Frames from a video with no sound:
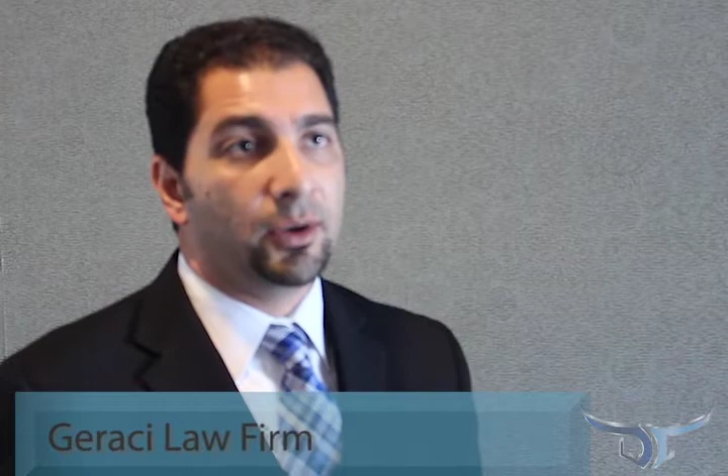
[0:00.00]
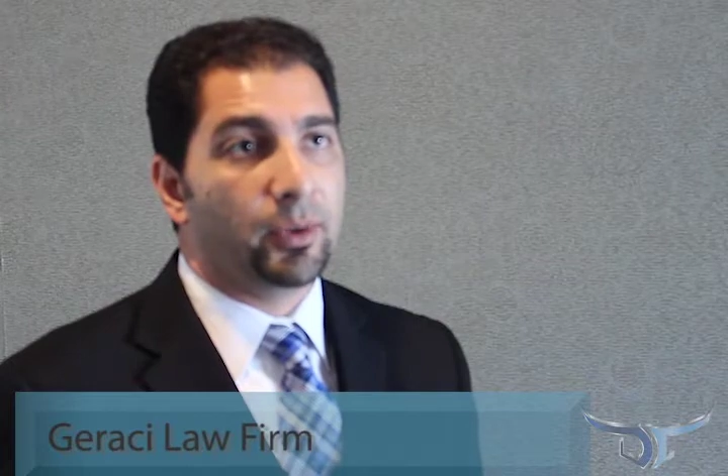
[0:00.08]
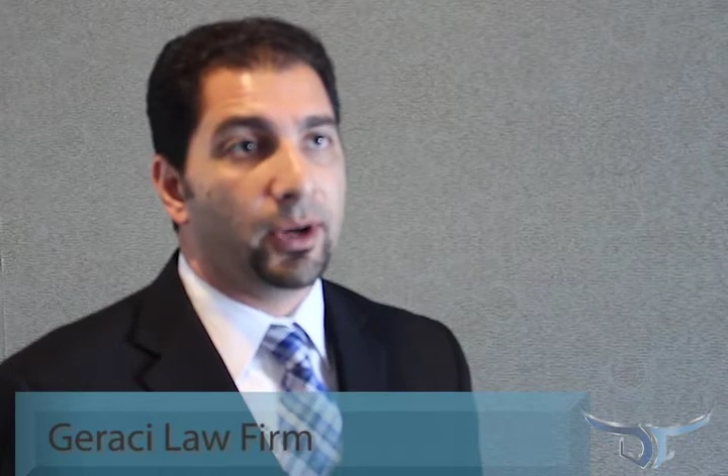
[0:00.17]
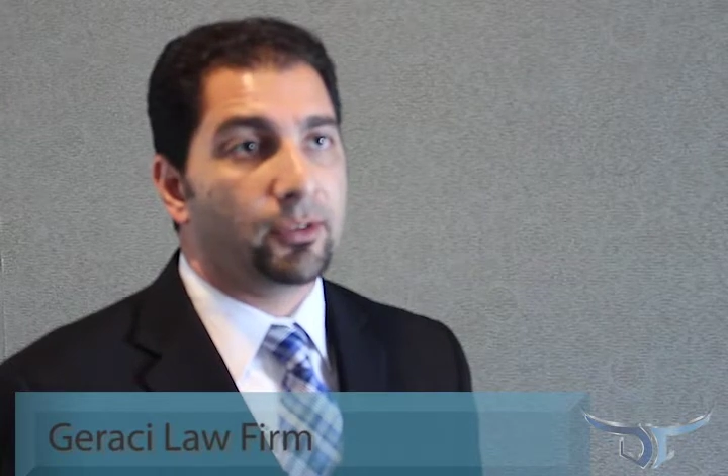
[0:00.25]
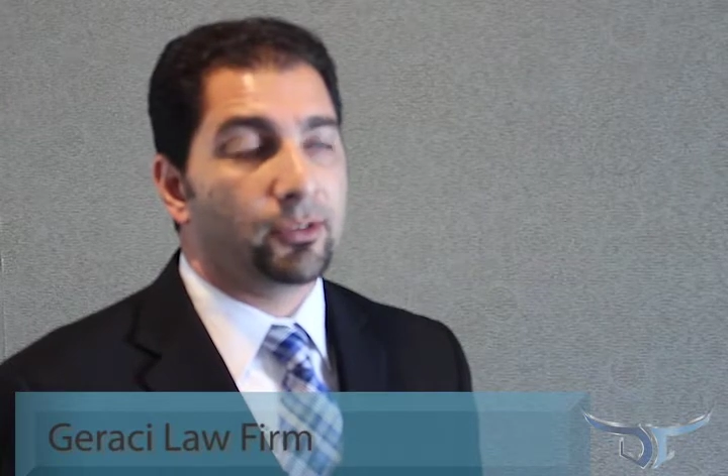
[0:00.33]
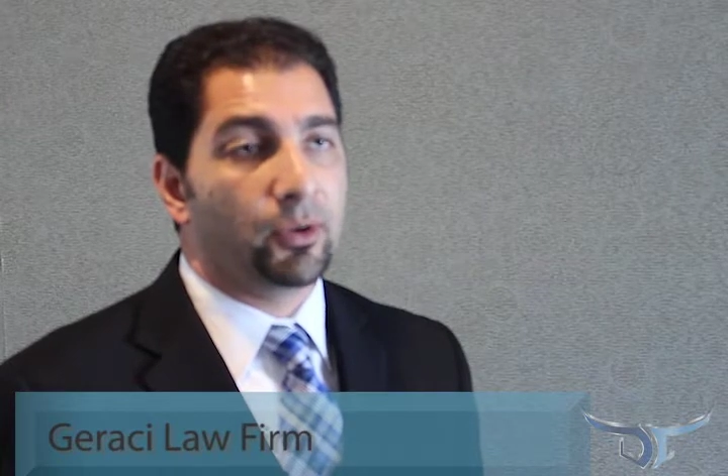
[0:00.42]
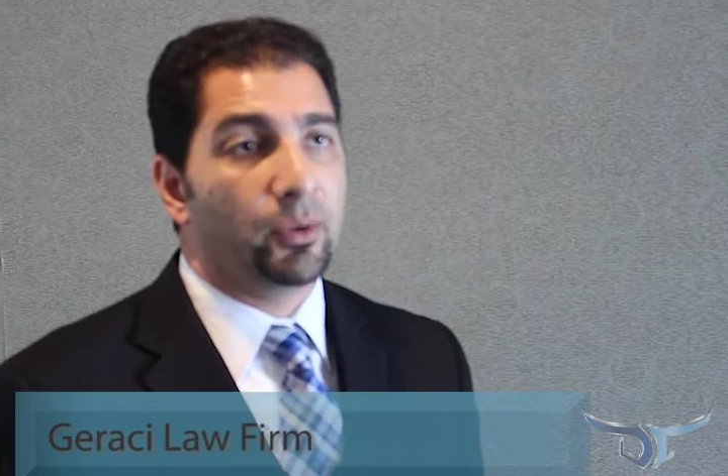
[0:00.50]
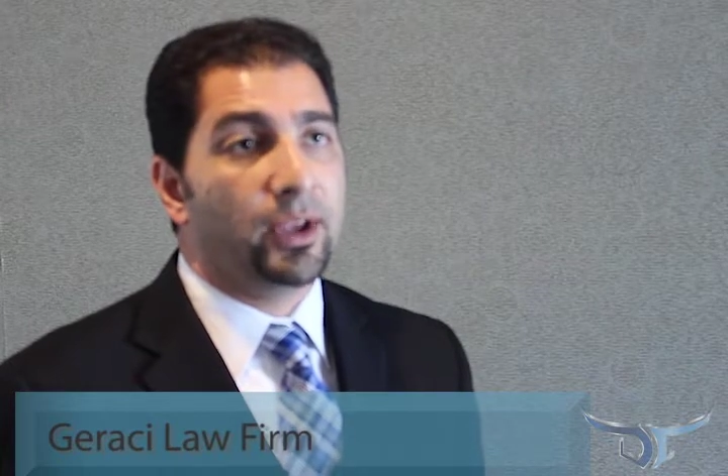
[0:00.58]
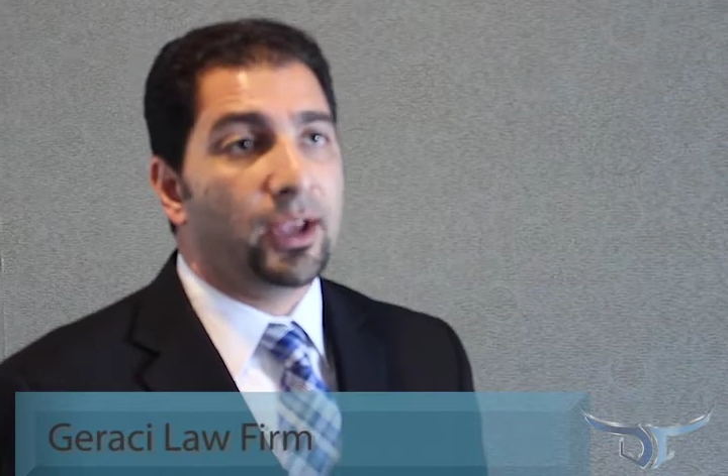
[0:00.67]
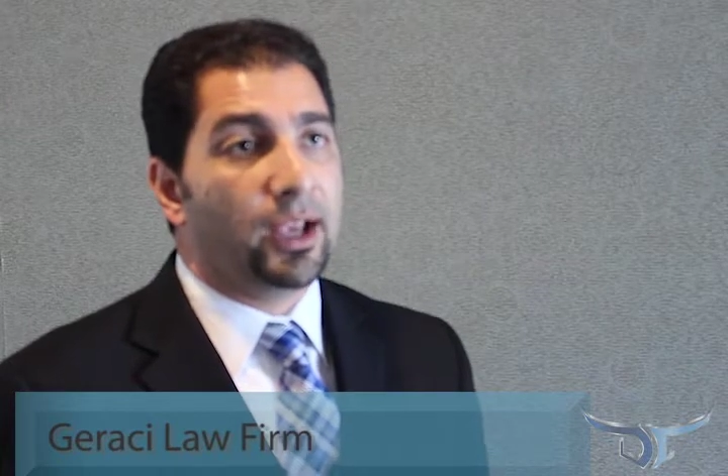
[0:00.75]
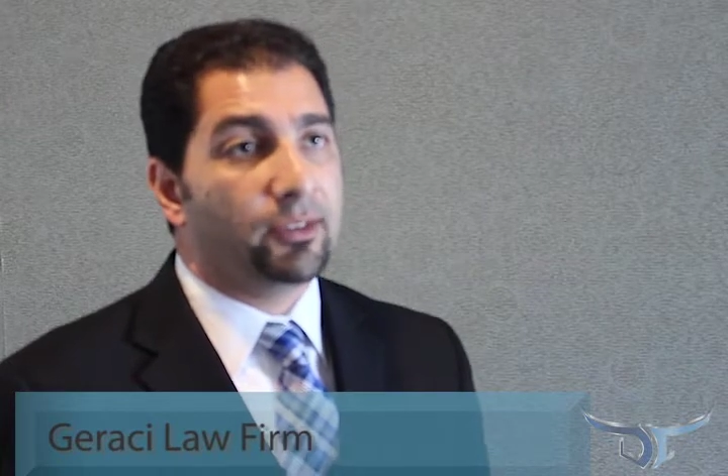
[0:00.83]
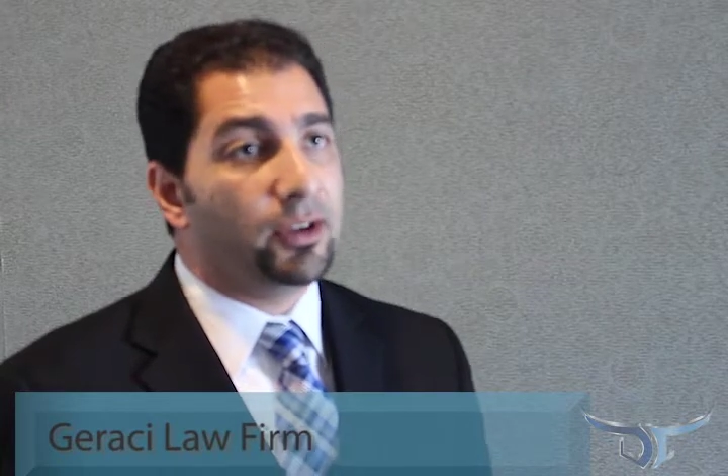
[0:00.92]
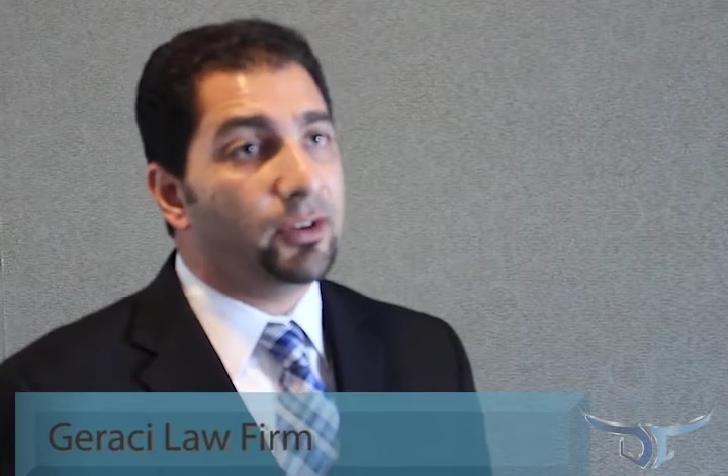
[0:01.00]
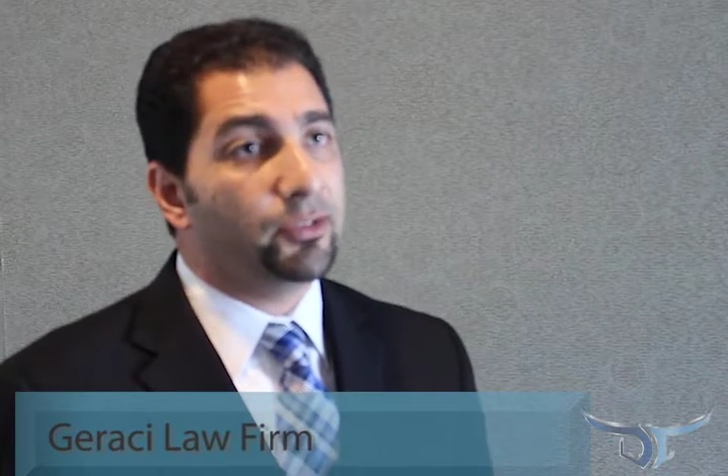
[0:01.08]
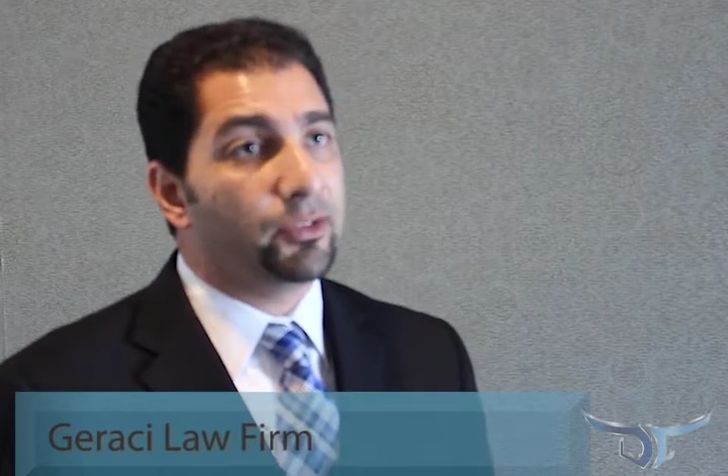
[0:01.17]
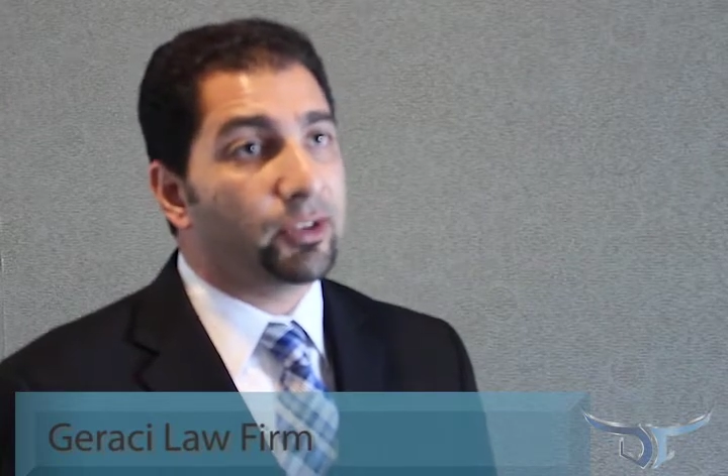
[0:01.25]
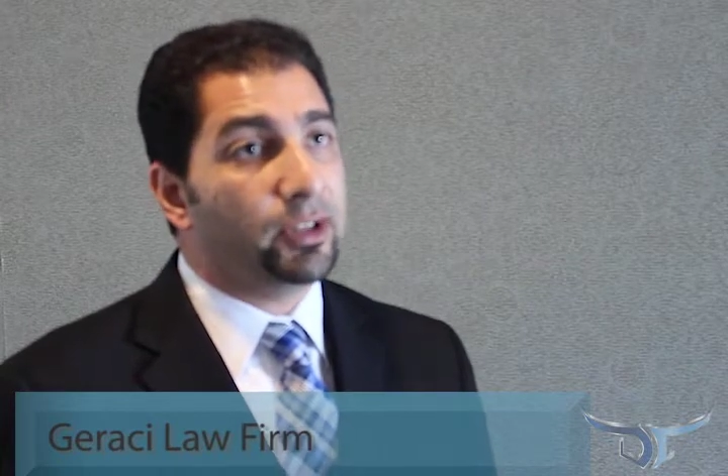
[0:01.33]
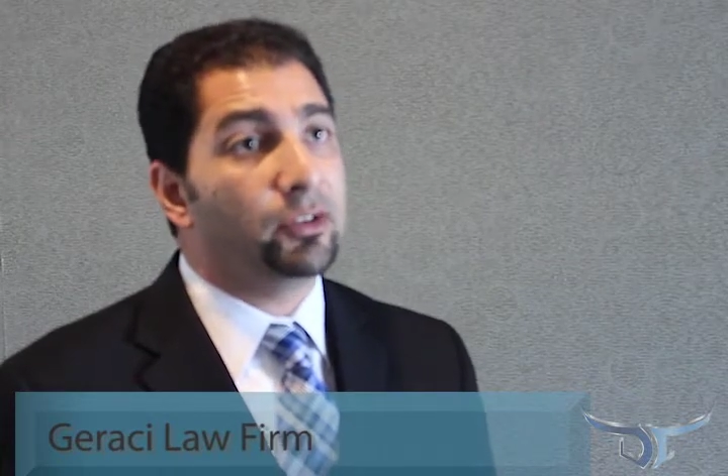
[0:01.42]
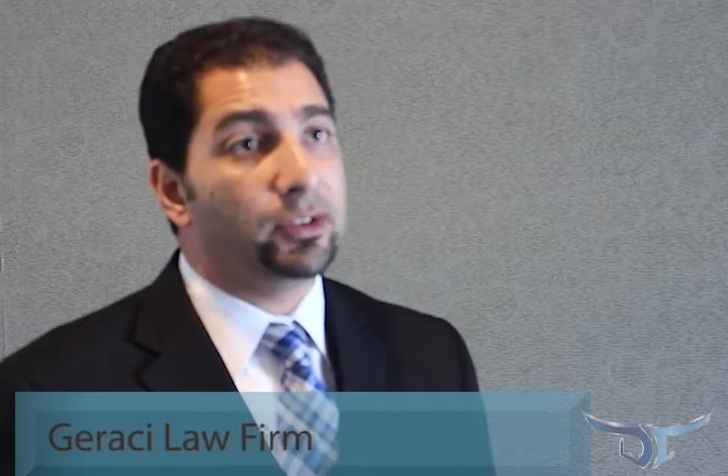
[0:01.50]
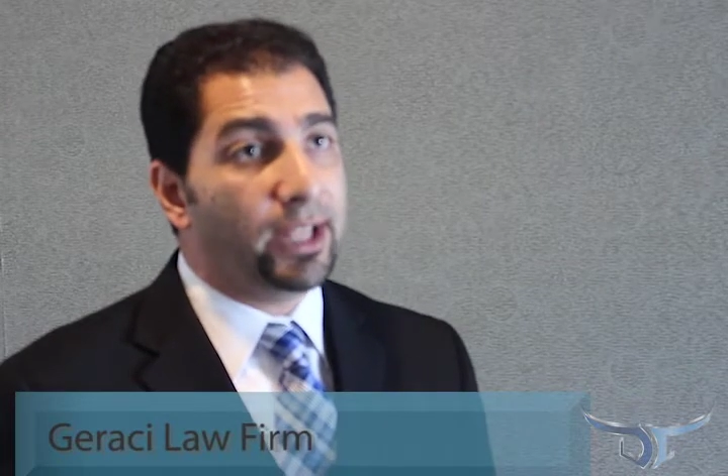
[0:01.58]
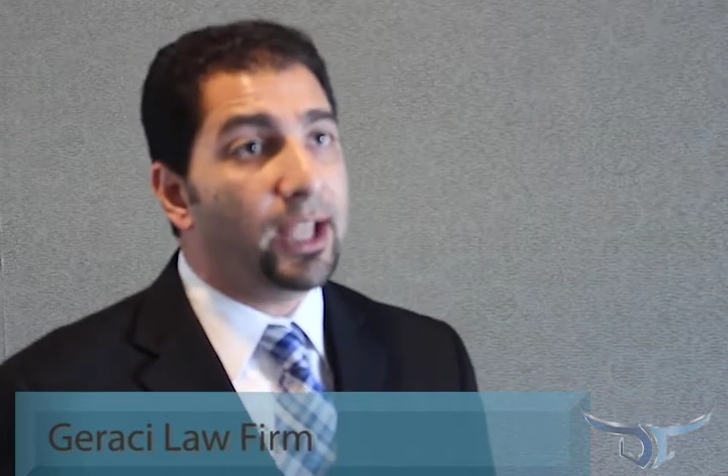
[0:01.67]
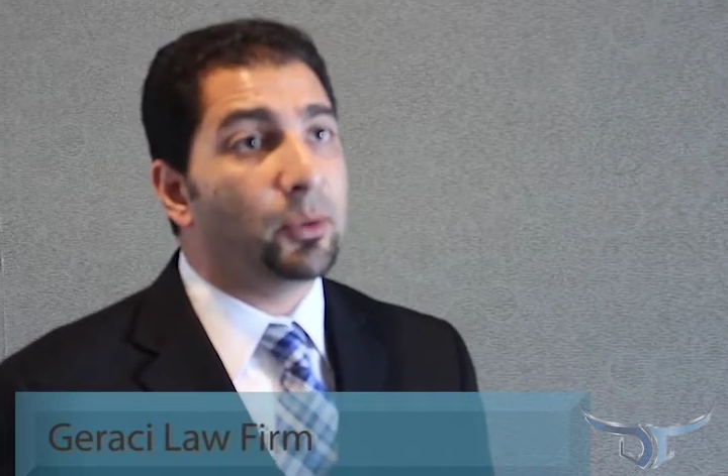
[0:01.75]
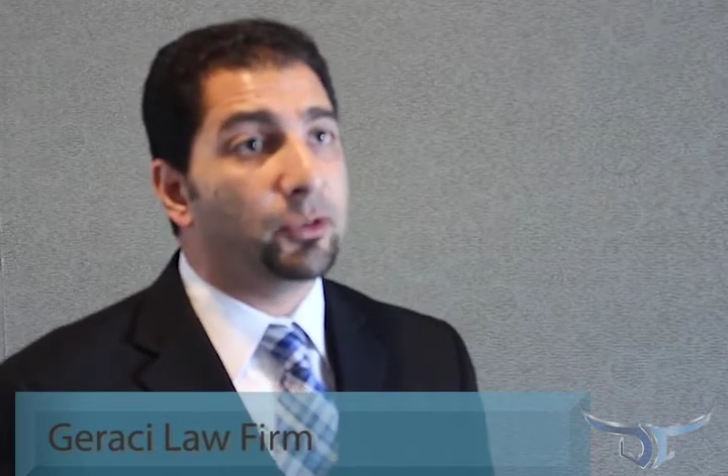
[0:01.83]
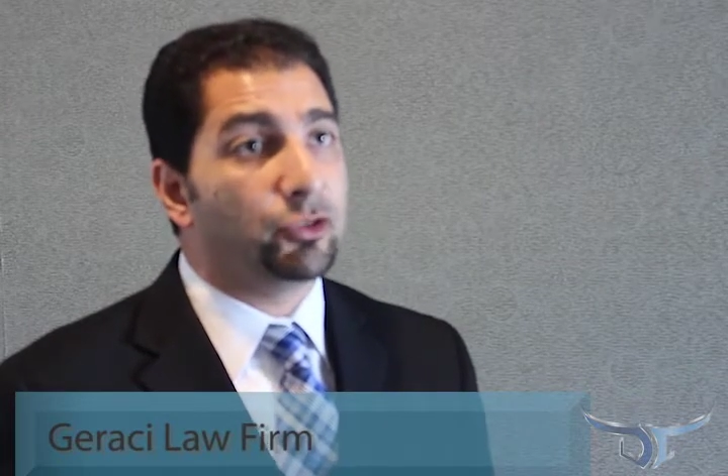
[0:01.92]
Right? So as long as there's clear
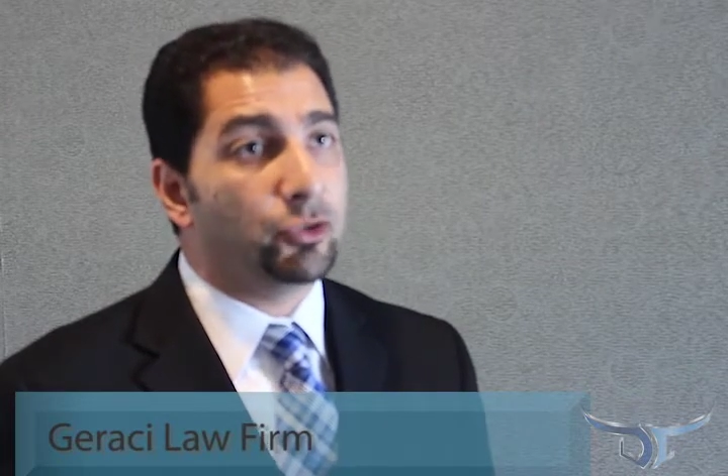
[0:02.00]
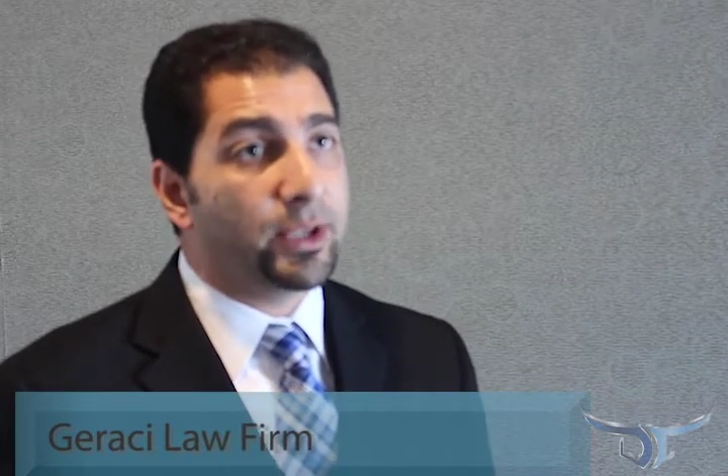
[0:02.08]
language,